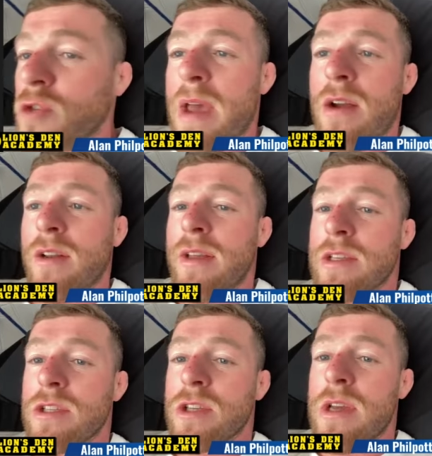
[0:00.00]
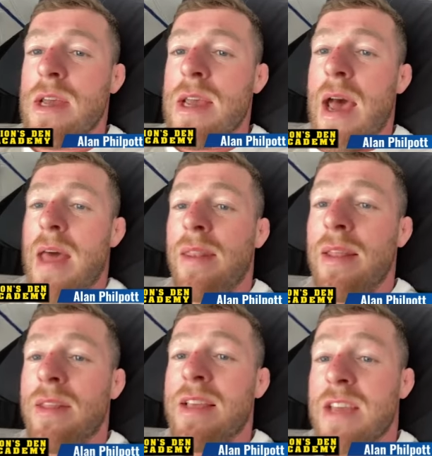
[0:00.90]
better than his. And
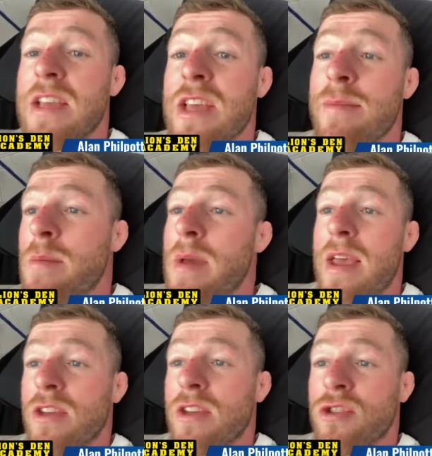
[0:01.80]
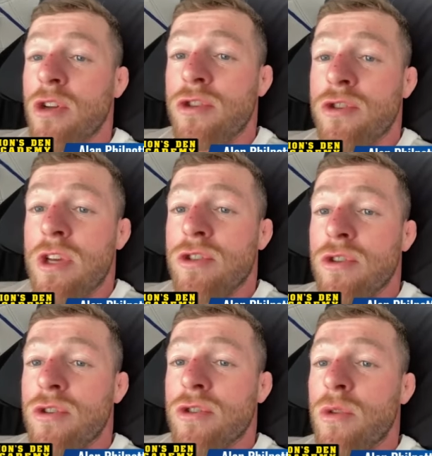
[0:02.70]
this is MMA, it's not
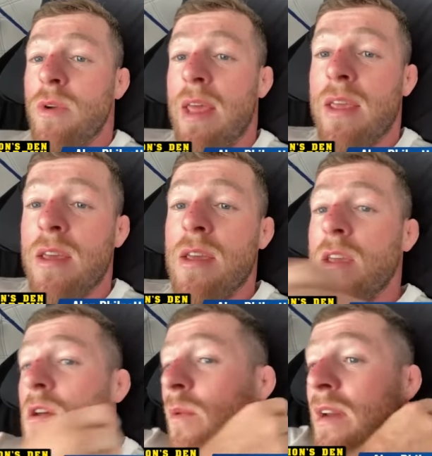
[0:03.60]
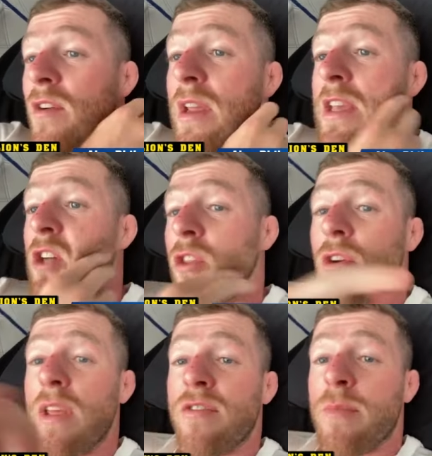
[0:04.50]
jiu-jitsu. So like whenever he's
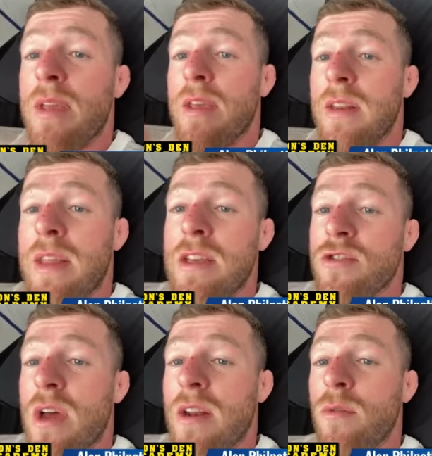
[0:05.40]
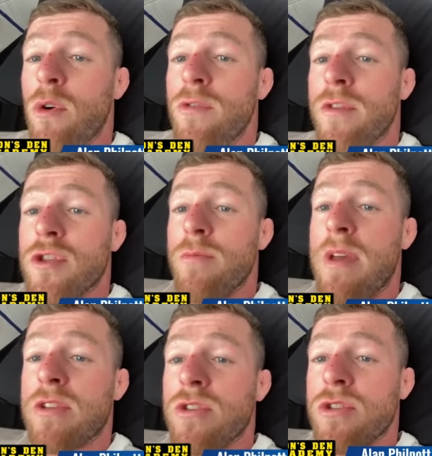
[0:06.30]
underneath me and he's trying to roll for
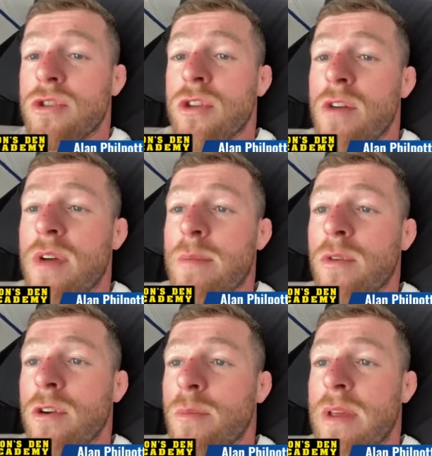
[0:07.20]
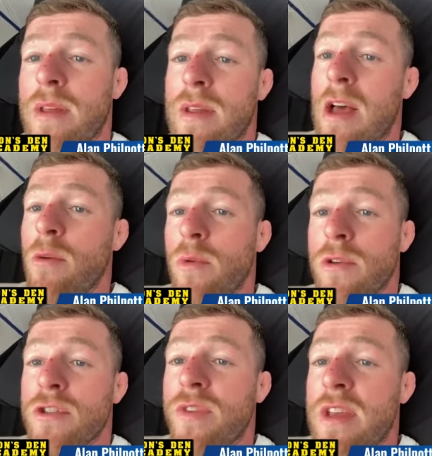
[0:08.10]
submissions and stuff, I'm gonna be
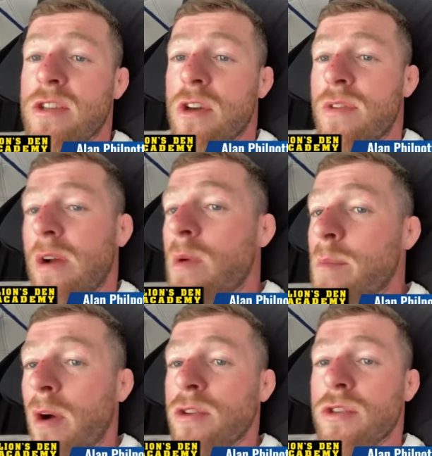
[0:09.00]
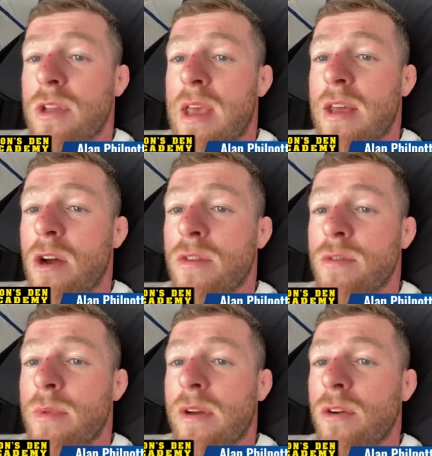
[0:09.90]
elbowing his face off. I'm gonna be punching the head off
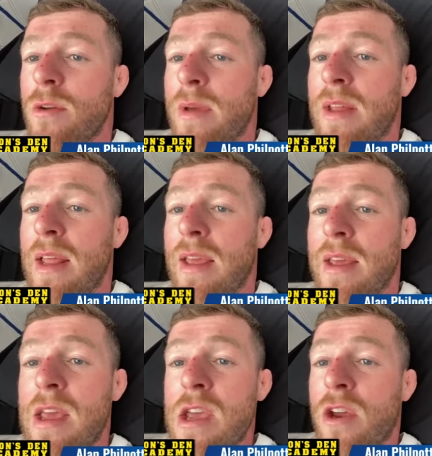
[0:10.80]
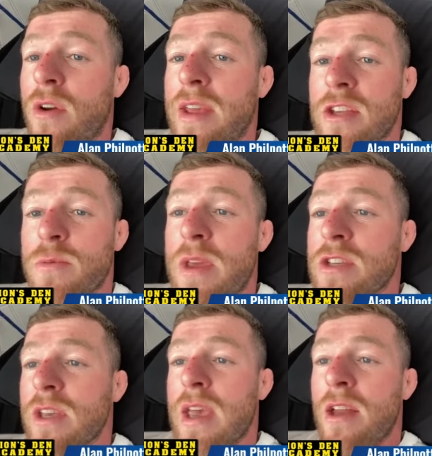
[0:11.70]
him. I'm gonna be like creating
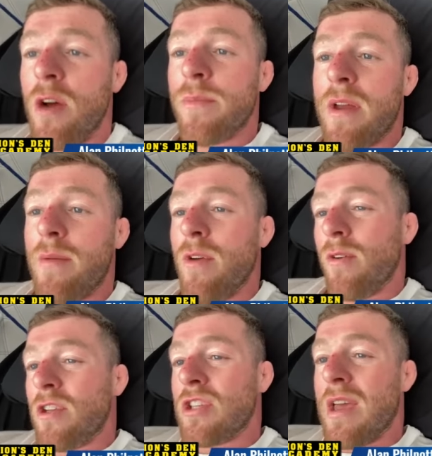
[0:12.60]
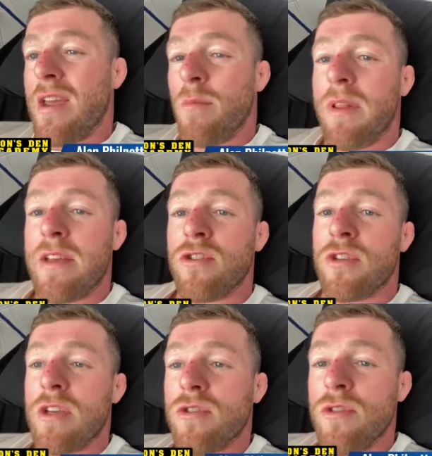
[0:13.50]
space and getting up there. I'm not gonna sit here and play
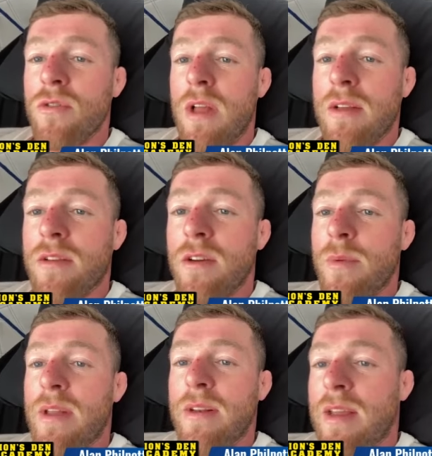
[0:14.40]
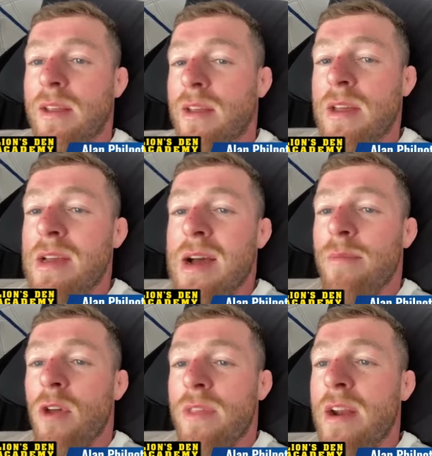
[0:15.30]
jiu-jitsu. Like, you know what I mean? Like
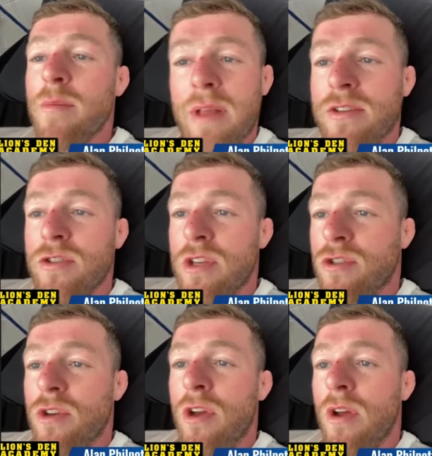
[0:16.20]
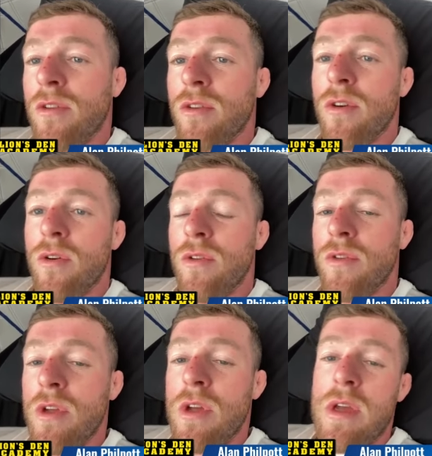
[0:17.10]
I'm not there to play jiu-jitsu, you know.
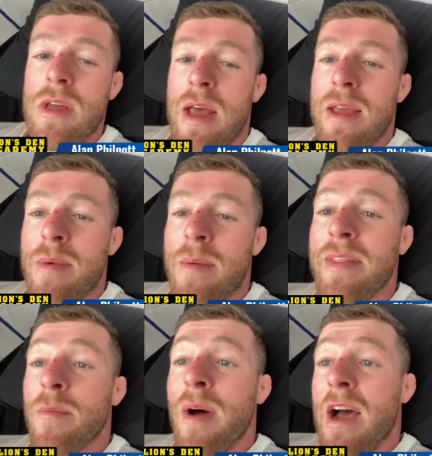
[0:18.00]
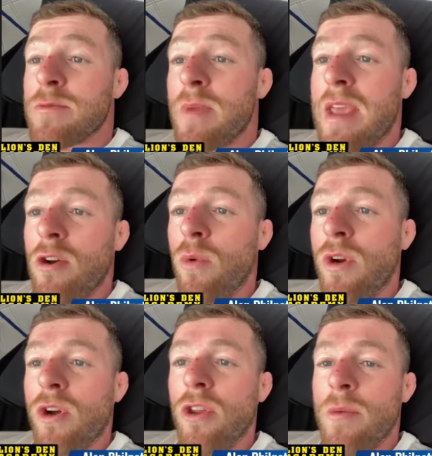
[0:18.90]
Like maybe in the past, my ego would
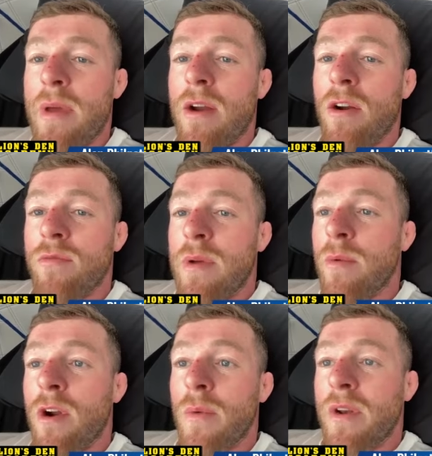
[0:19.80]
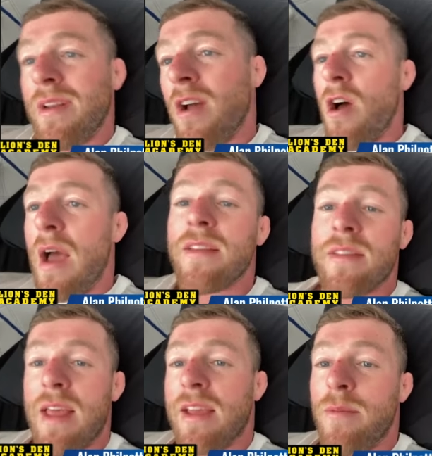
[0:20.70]
have got the better of me wherever they know. I can
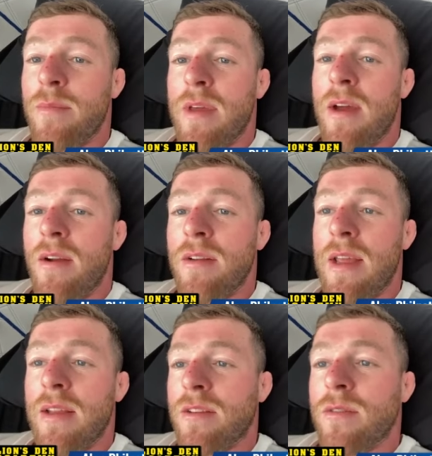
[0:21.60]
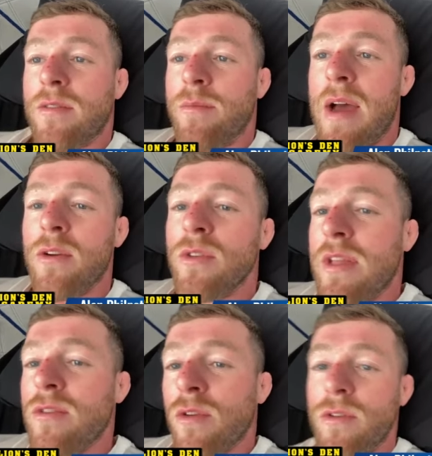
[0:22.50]
take him there. Like but I don't
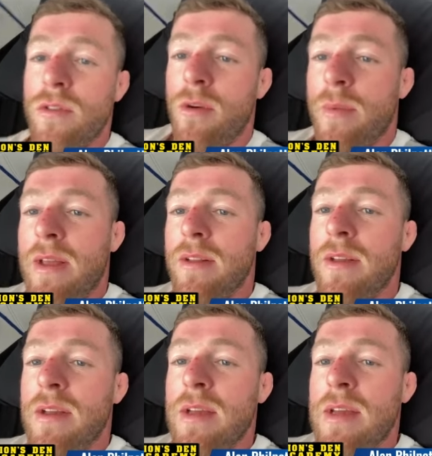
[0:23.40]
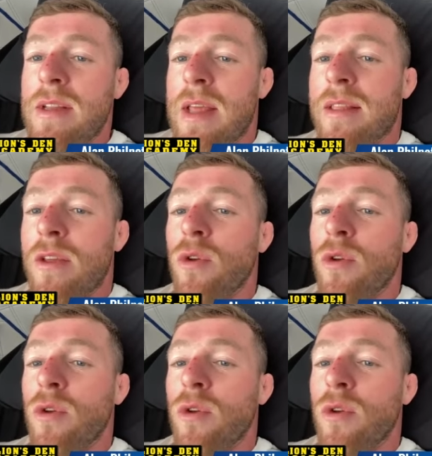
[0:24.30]
need to. You know what I mean? Like the